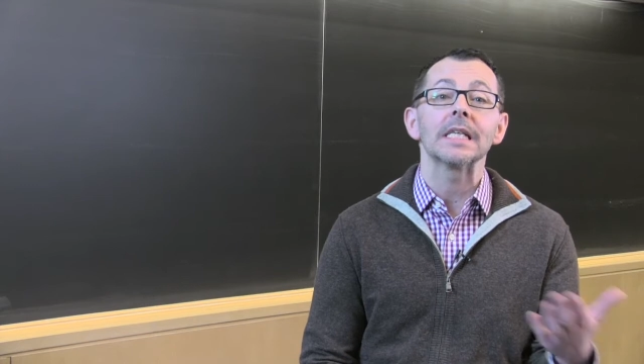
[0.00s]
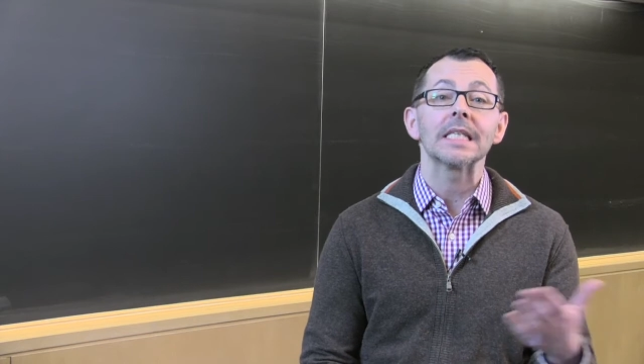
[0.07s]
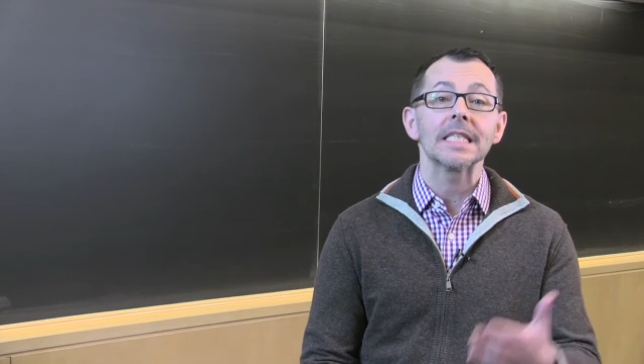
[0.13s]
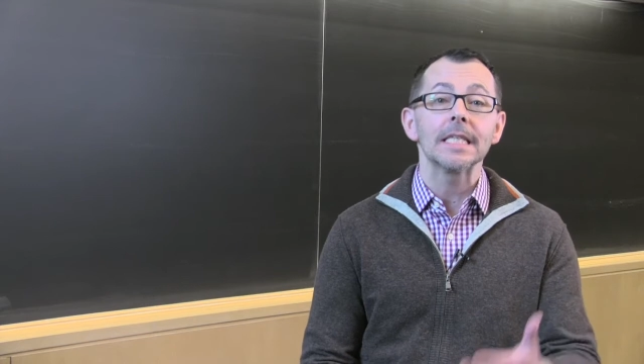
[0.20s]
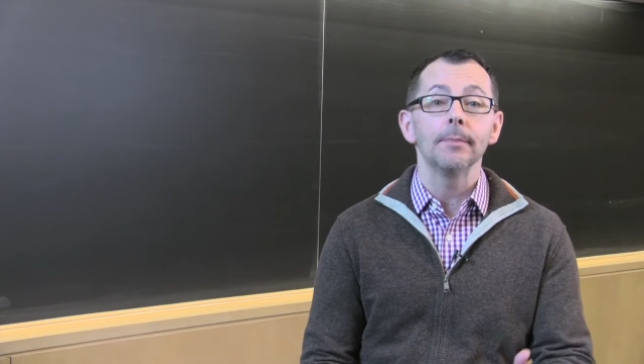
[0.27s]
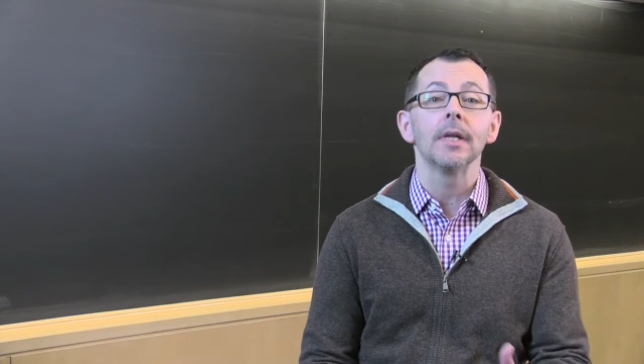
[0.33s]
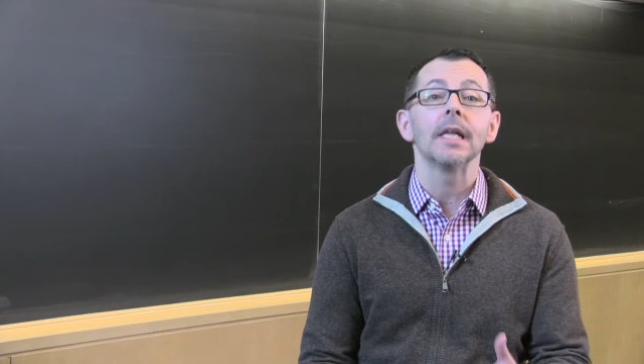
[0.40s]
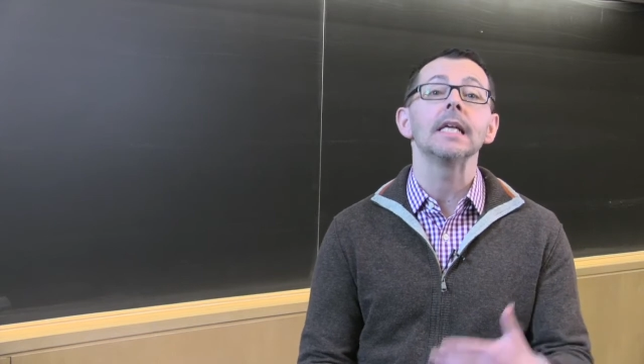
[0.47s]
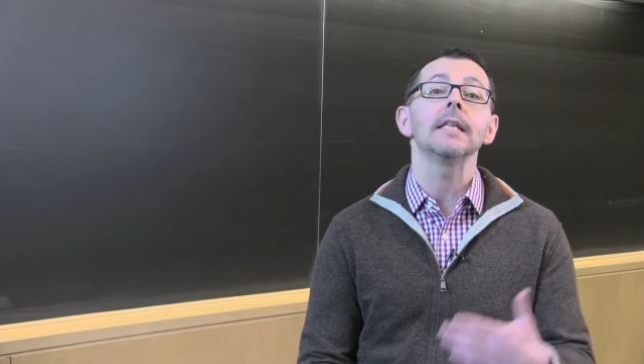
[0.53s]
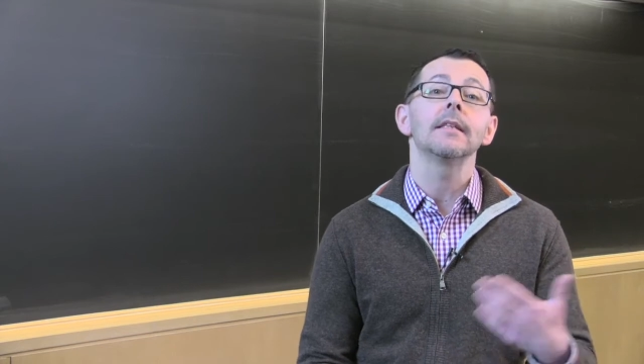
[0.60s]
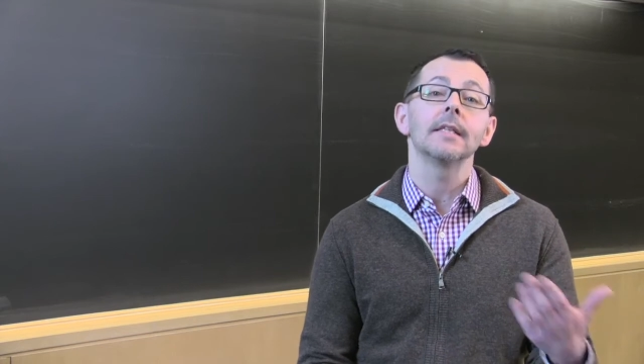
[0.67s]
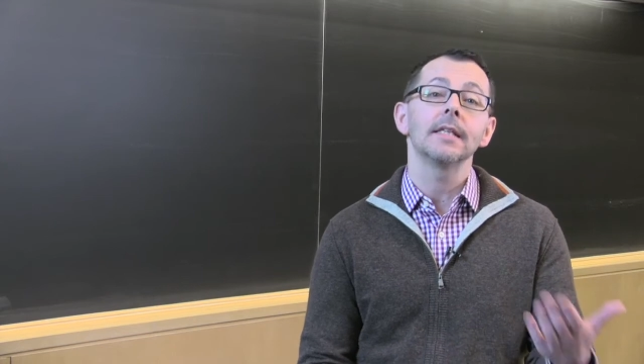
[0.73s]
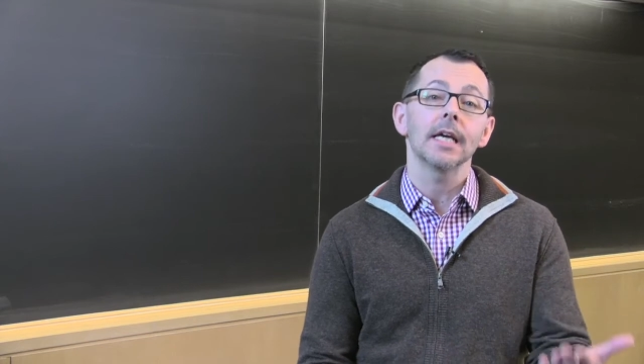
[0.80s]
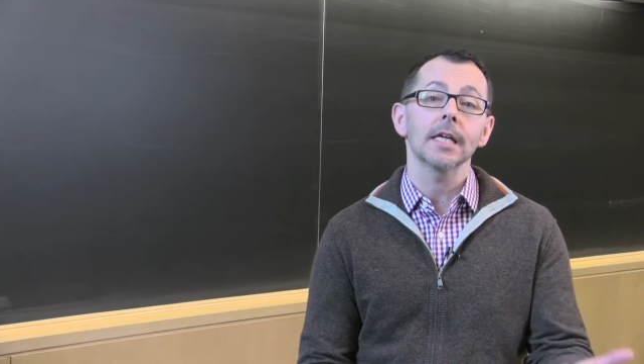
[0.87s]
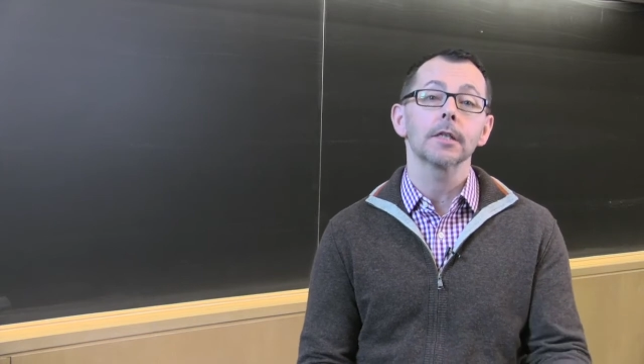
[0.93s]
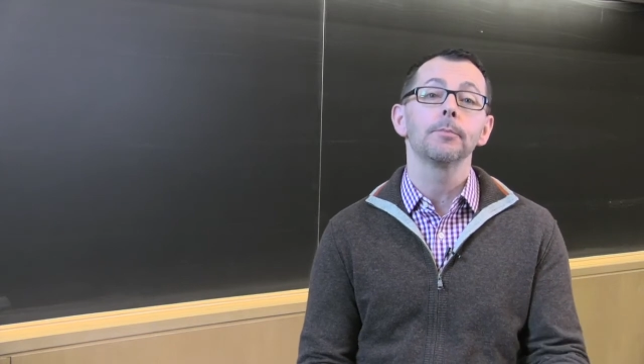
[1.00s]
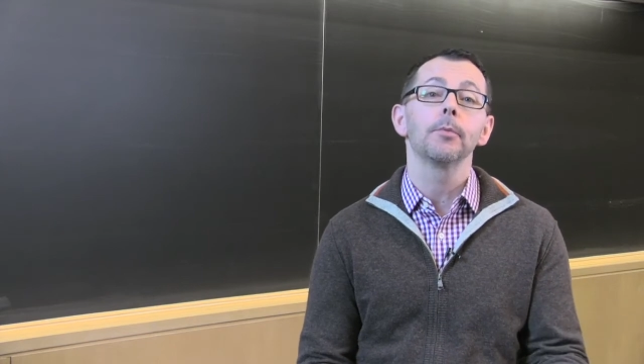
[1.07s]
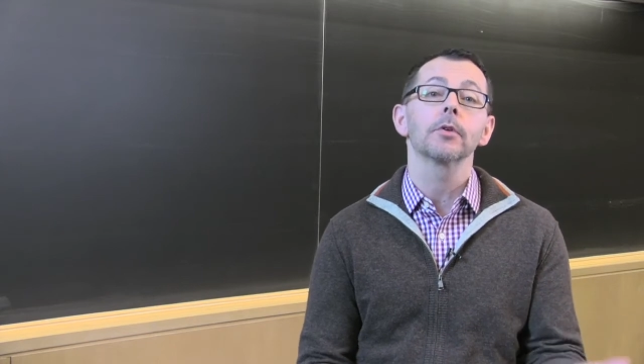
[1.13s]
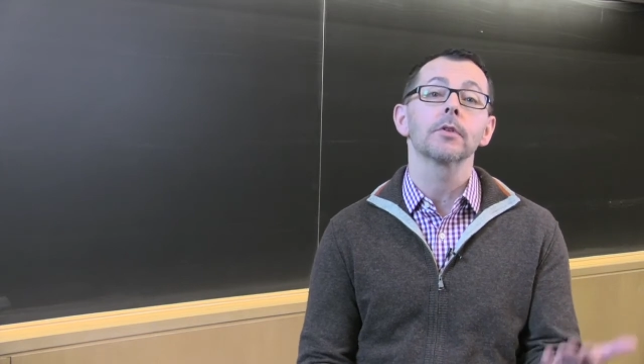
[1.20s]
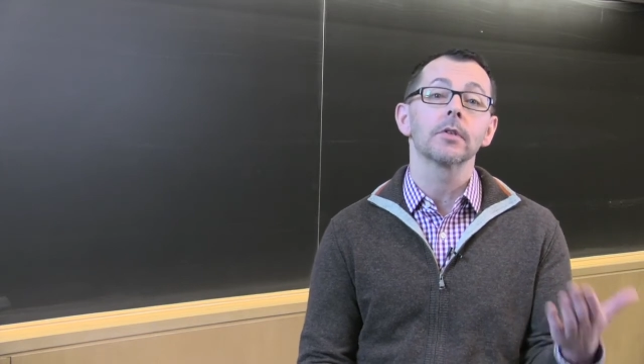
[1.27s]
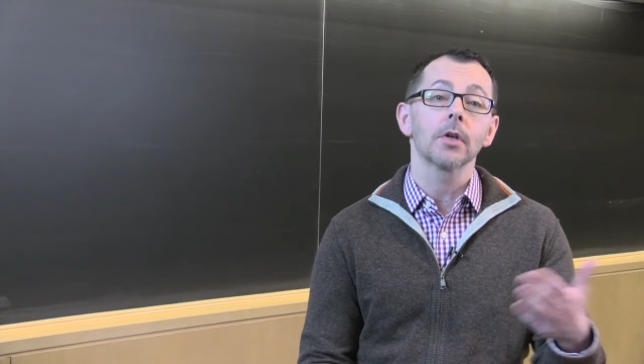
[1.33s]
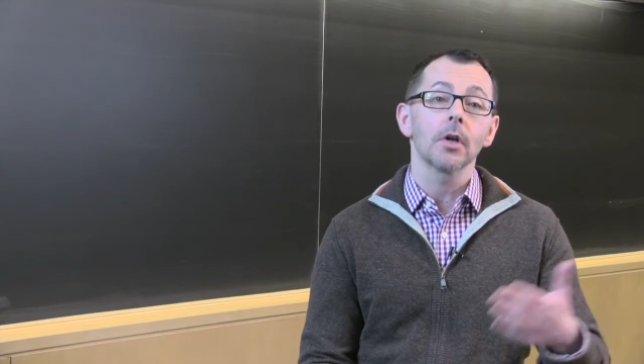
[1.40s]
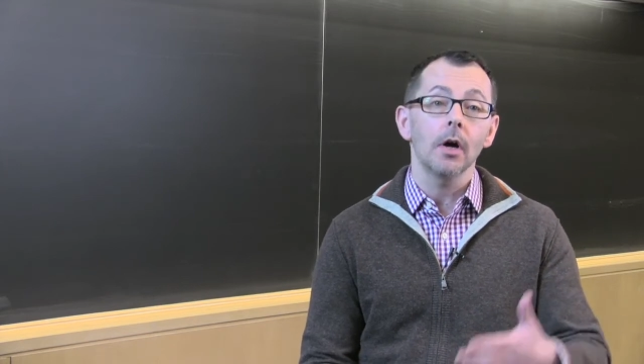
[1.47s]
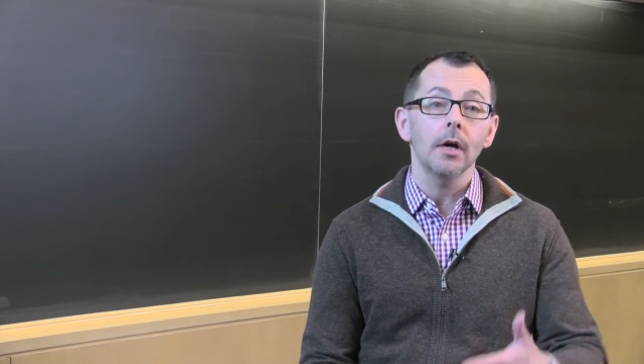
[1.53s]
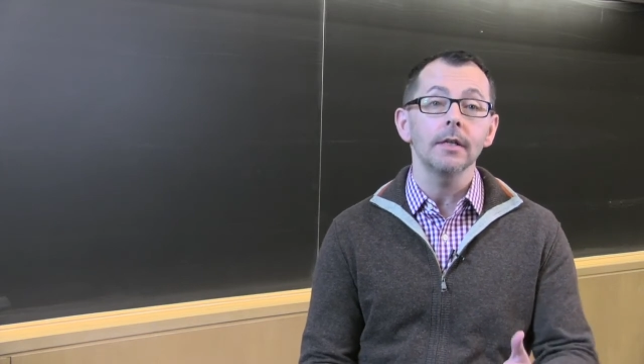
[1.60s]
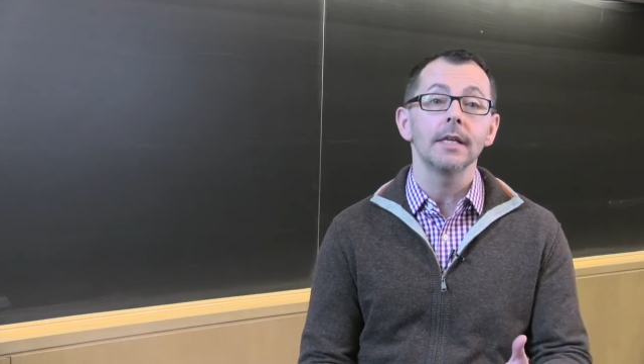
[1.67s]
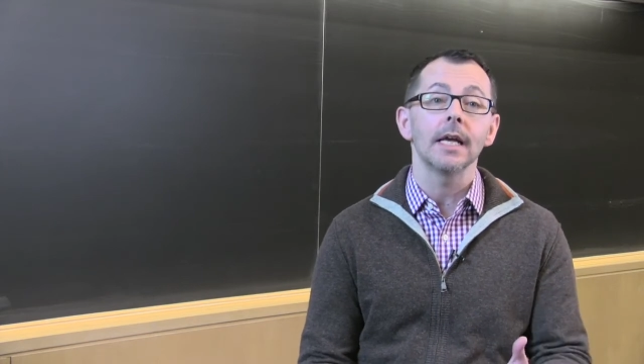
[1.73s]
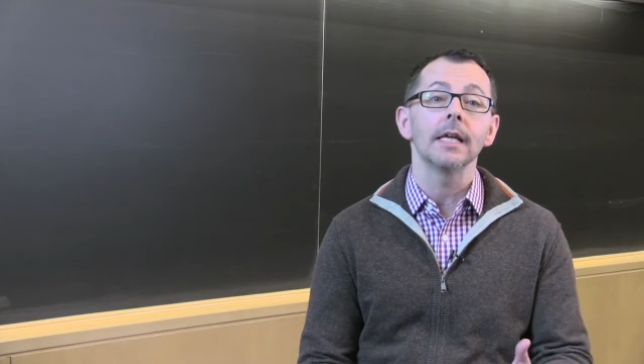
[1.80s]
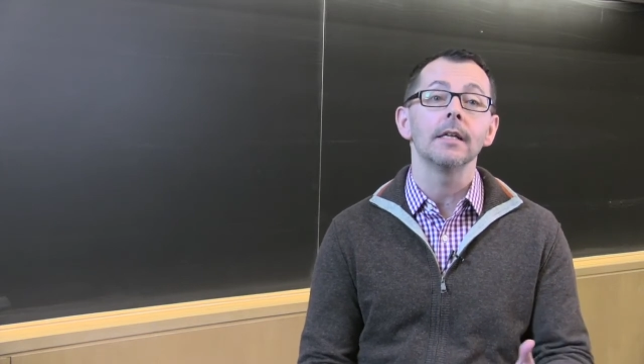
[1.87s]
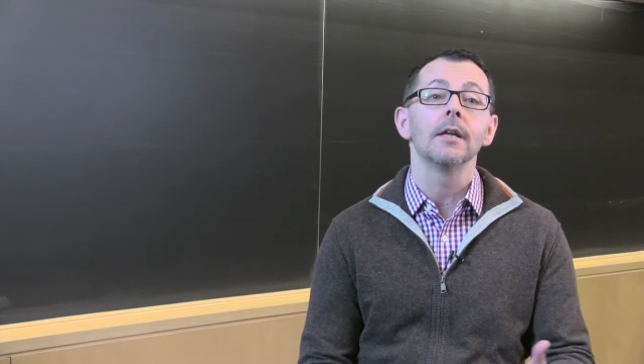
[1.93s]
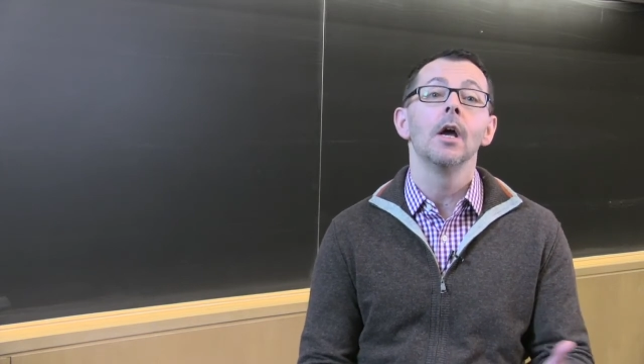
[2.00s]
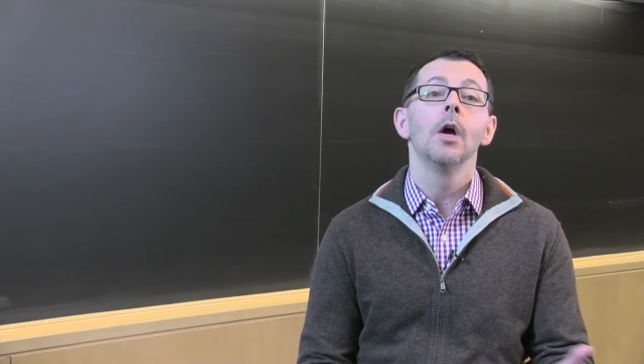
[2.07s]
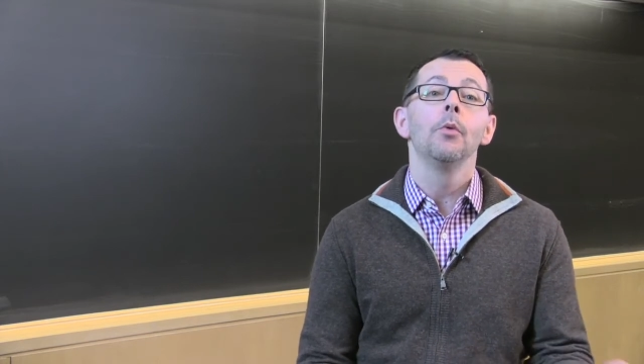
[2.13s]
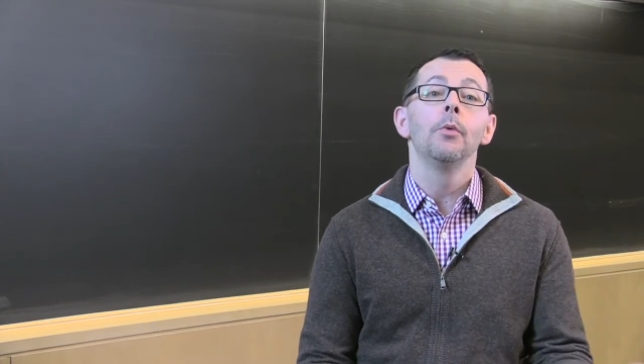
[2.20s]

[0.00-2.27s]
assimilate the textbook's content